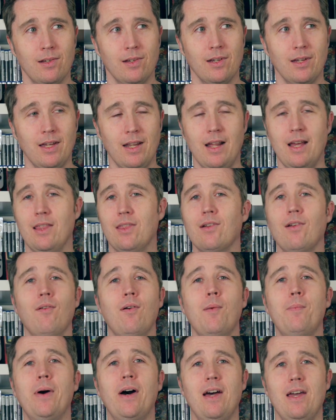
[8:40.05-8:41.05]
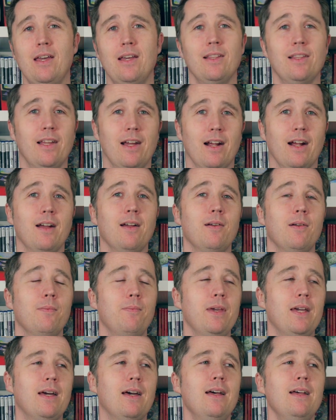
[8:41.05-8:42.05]
Can I throw a but in there?
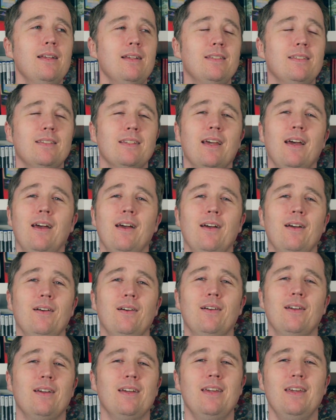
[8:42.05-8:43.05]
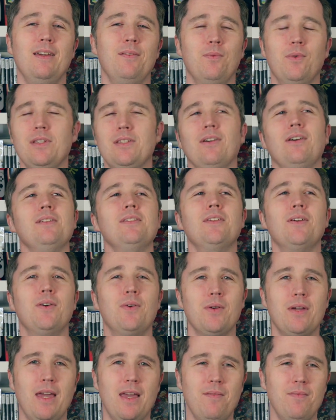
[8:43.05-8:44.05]
Because it was
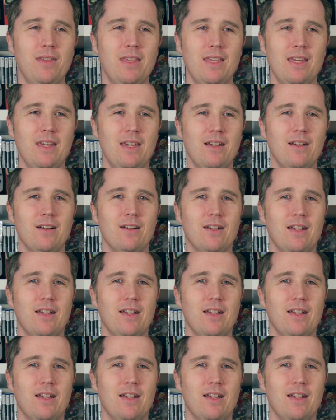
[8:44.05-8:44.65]
also a Game of the Year